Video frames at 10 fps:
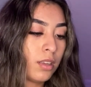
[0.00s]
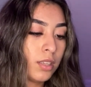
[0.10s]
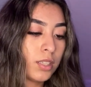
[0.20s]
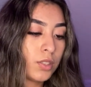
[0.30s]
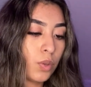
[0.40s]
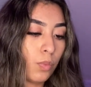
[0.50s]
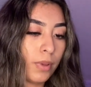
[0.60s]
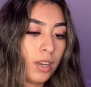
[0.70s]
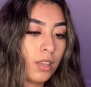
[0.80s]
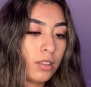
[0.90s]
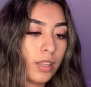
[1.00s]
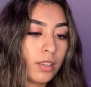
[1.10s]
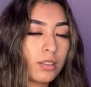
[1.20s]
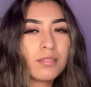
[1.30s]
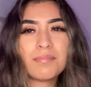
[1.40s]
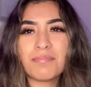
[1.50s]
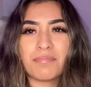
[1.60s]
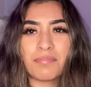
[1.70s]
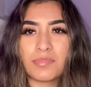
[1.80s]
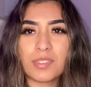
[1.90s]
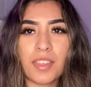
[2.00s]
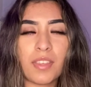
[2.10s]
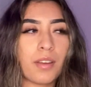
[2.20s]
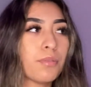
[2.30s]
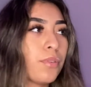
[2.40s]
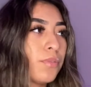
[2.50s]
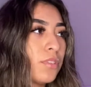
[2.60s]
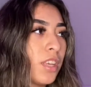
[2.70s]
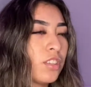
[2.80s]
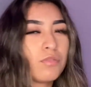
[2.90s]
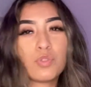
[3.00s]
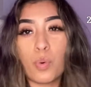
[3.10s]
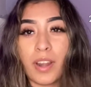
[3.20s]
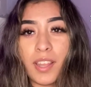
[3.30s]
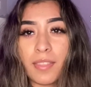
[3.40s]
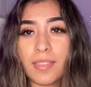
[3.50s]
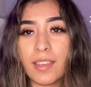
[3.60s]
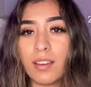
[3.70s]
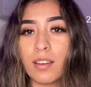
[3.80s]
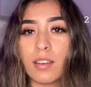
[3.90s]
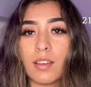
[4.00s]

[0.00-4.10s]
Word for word: so many. Like, I, I don't know if there's like 20, I think.